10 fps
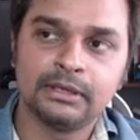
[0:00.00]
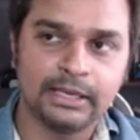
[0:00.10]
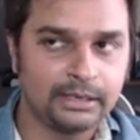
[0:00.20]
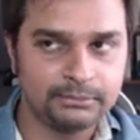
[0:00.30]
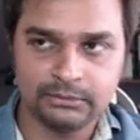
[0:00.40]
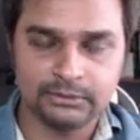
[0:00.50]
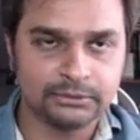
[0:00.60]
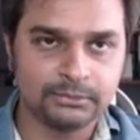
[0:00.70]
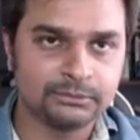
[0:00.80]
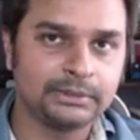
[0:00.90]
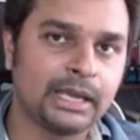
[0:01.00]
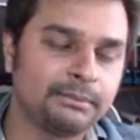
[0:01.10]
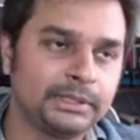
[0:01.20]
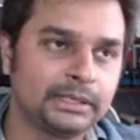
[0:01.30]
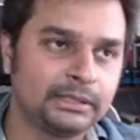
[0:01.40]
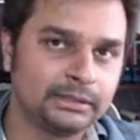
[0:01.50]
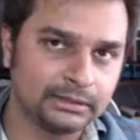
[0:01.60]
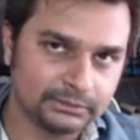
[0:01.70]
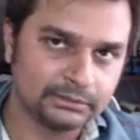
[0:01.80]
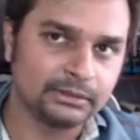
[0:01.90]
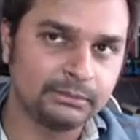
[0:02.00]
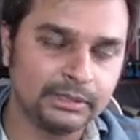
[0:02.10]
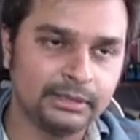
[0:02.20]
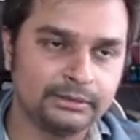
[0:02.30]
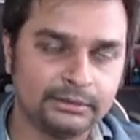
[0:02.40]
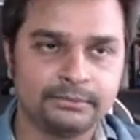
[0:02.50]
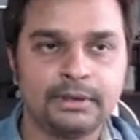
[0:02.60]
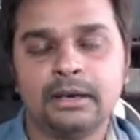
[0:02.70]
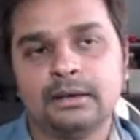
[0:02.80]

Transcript: and I'm sure this must be happening in other communities as well.